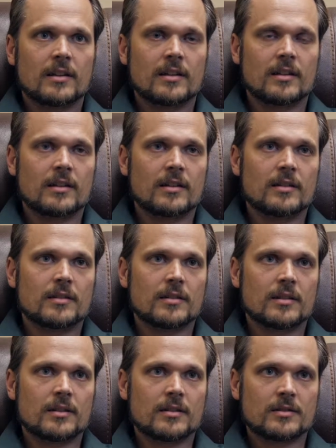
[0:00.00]

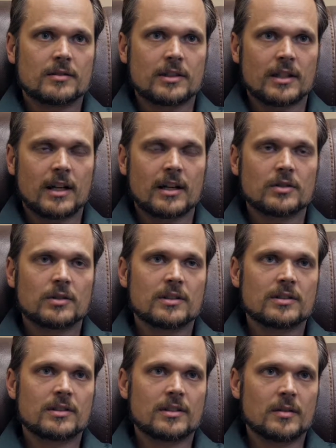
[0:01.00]
the
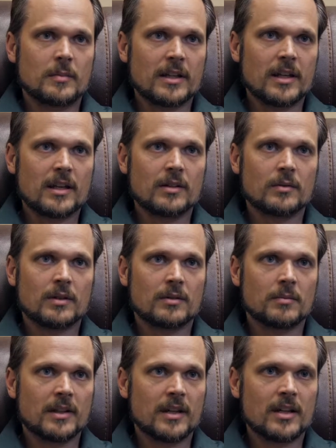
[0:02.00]
psychiatrists,
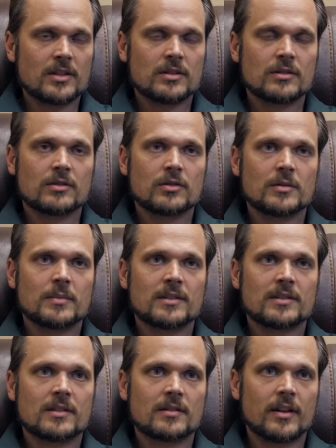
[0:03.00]
with medication
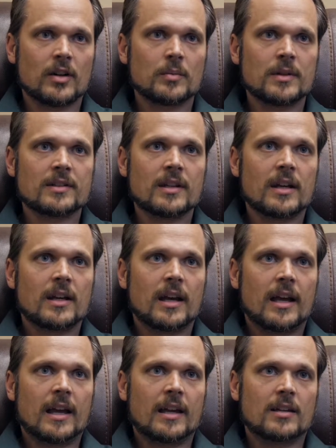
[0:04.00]
treatments and therapies,
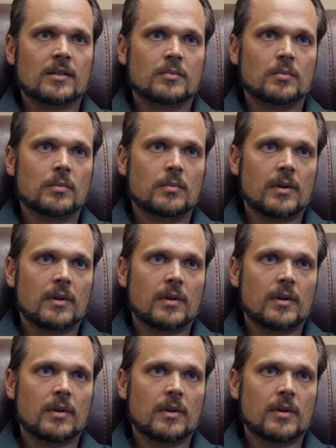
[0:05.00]
and